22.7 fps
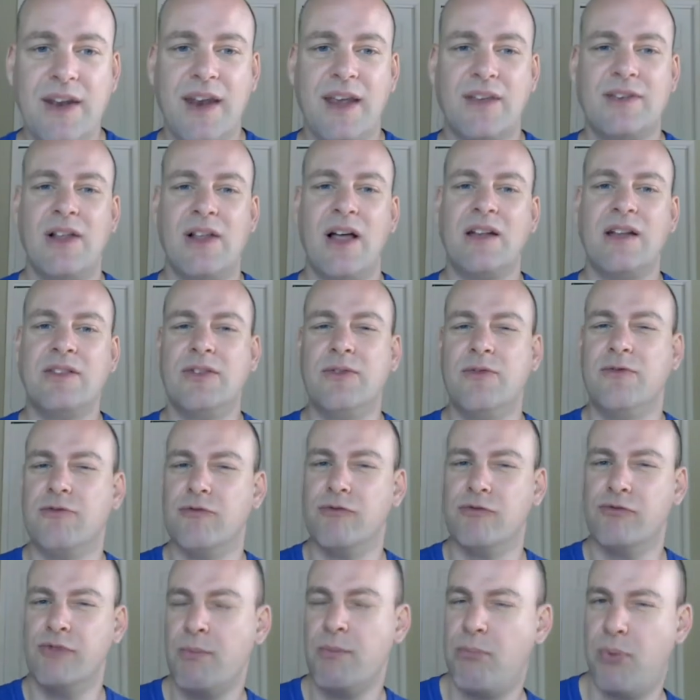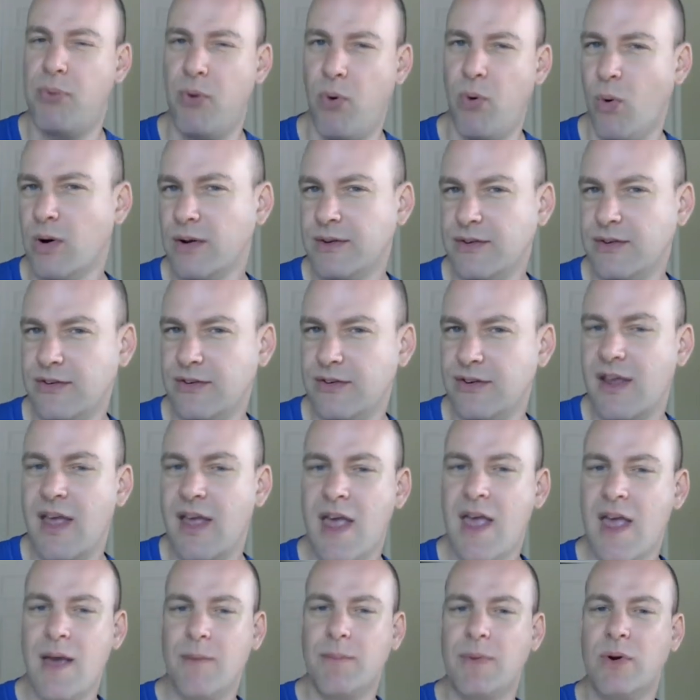has lots of
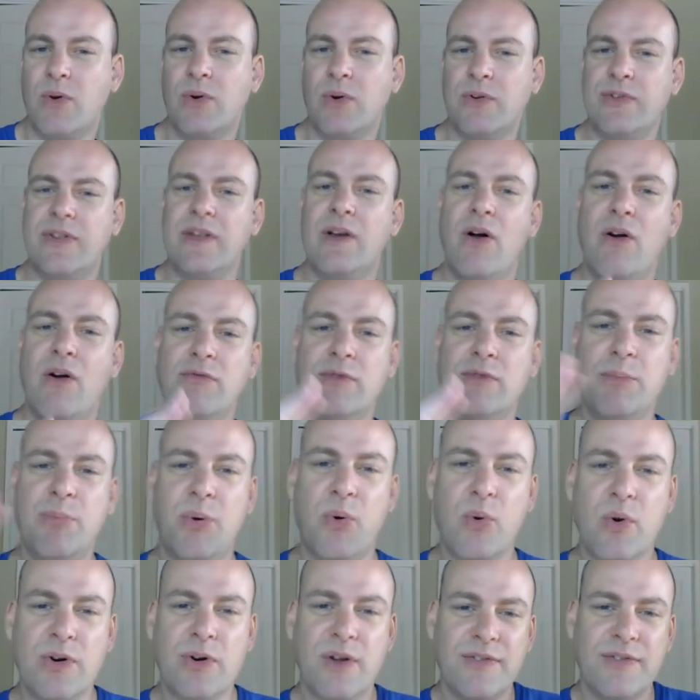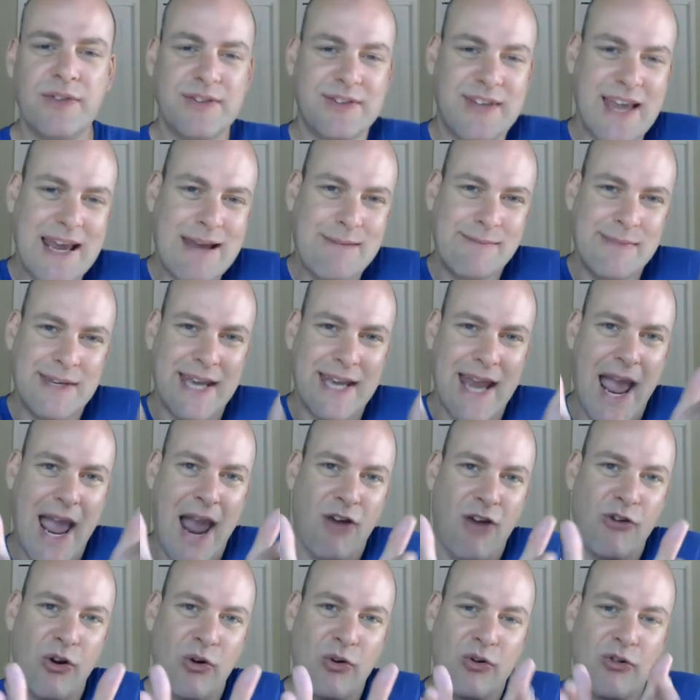reports, but of course they all report on the same
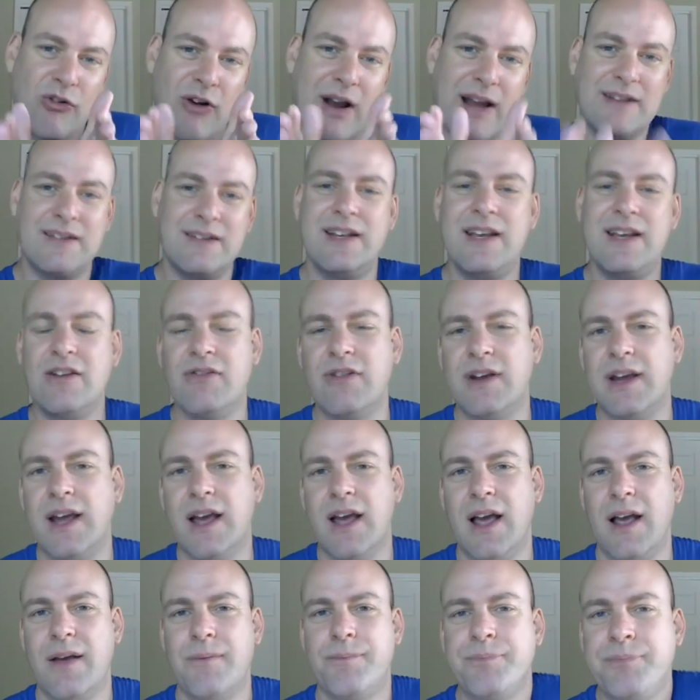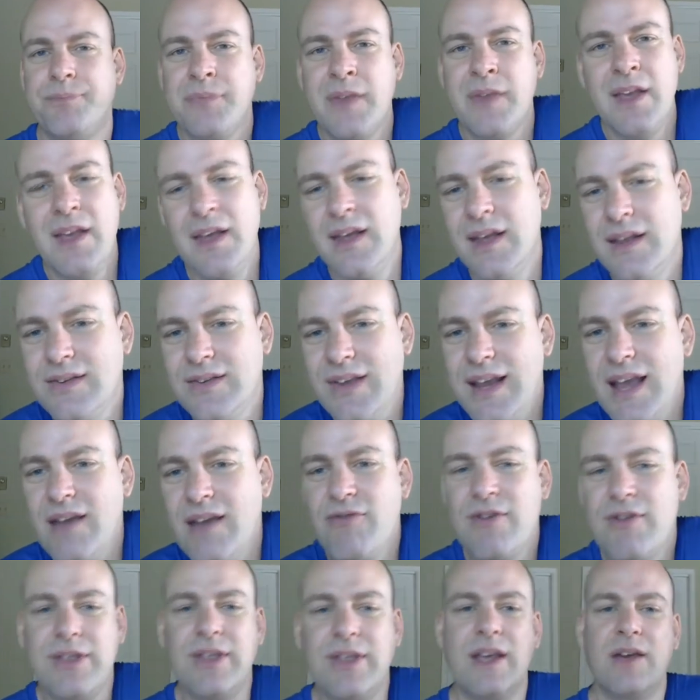narrow criteria. It's like
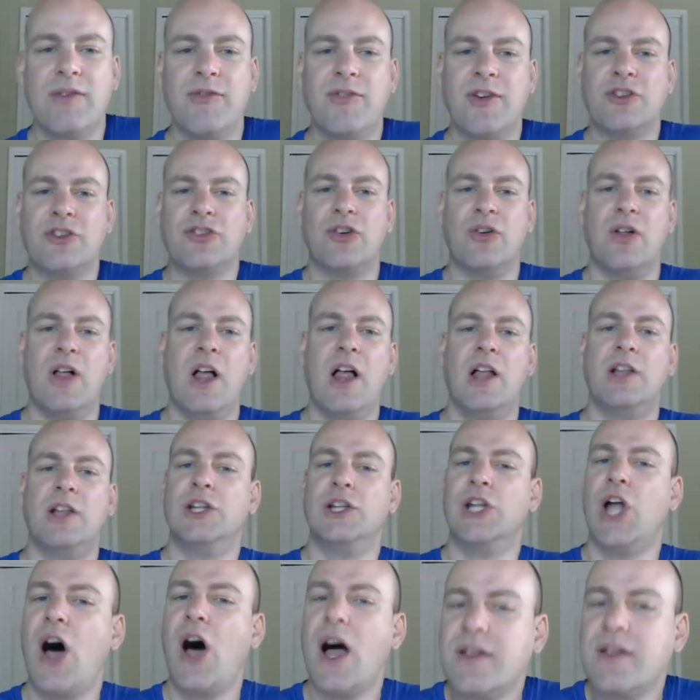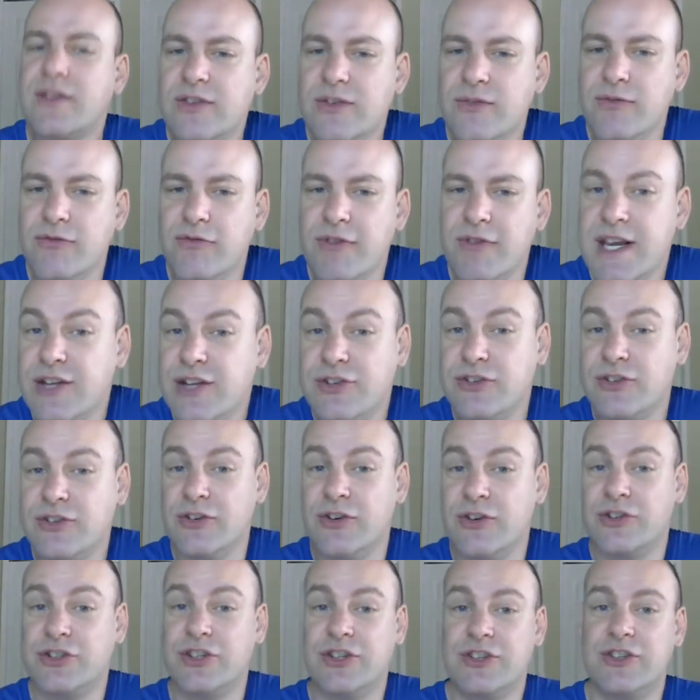everything official. Lots of
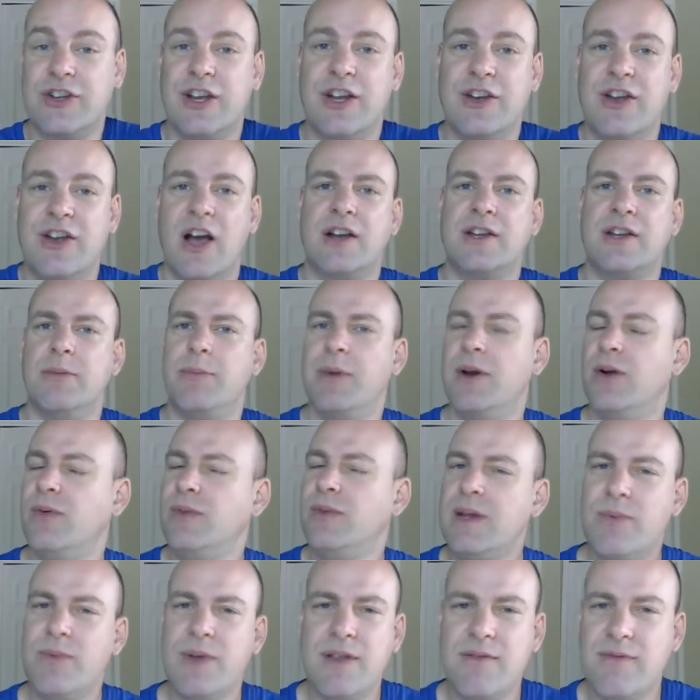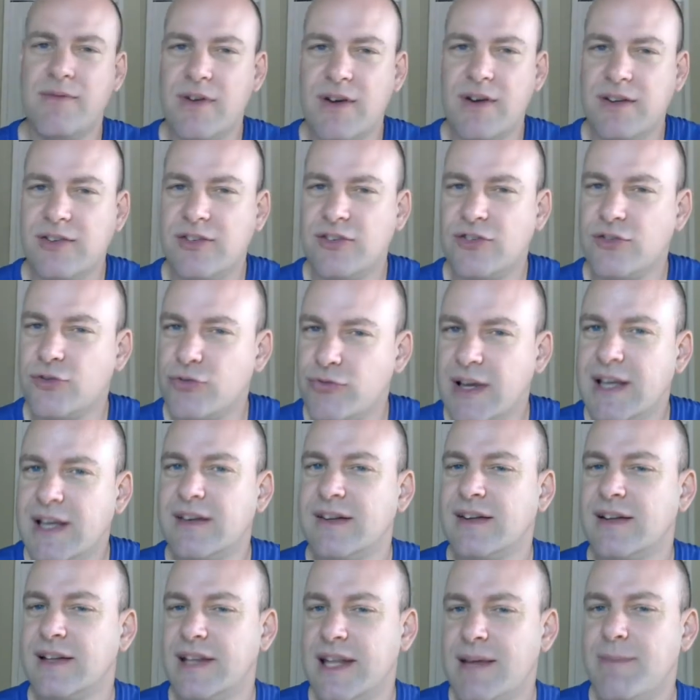research is conducted, but only within very
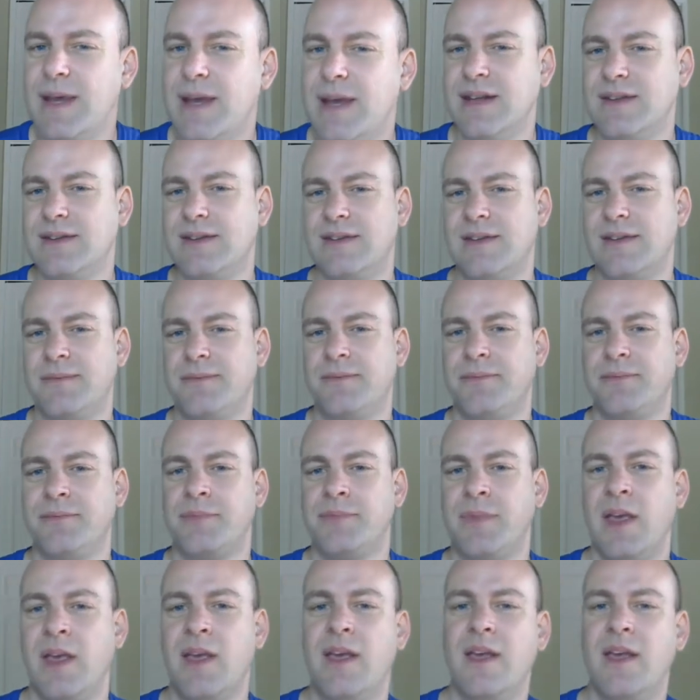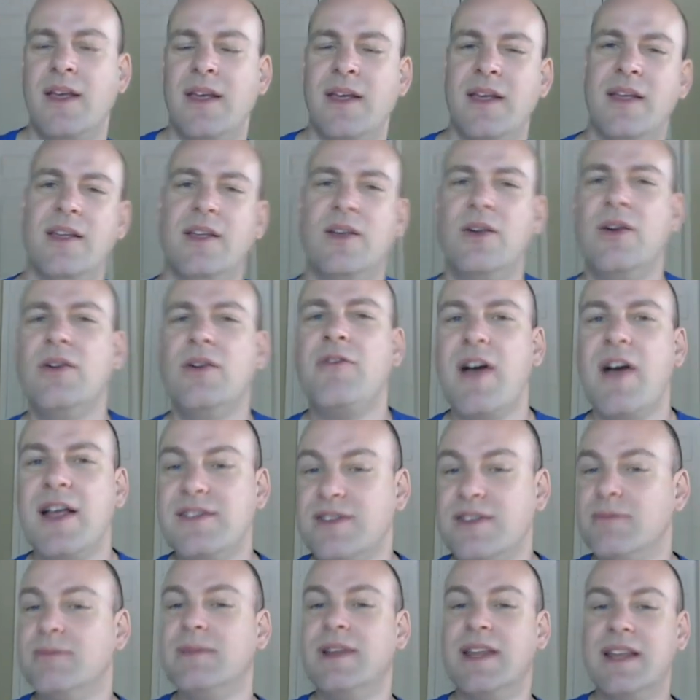strict limits. You can find
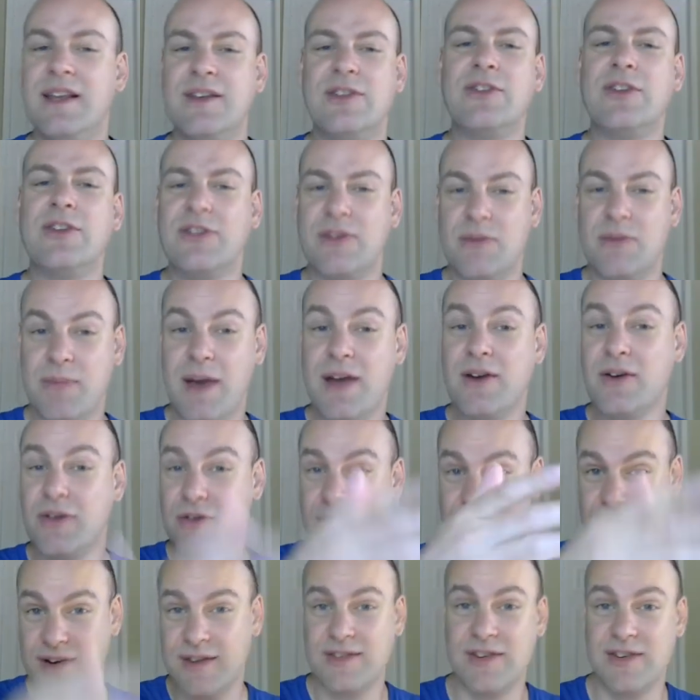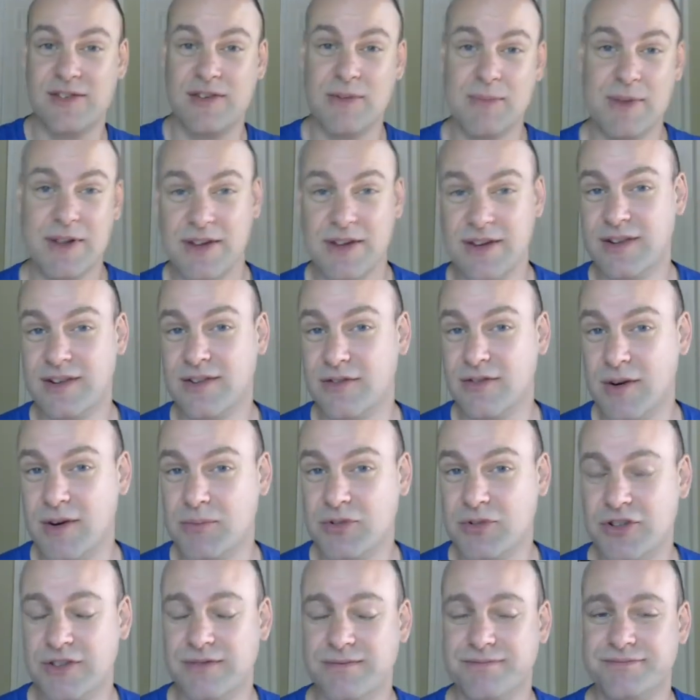some links to some better criticism in the description.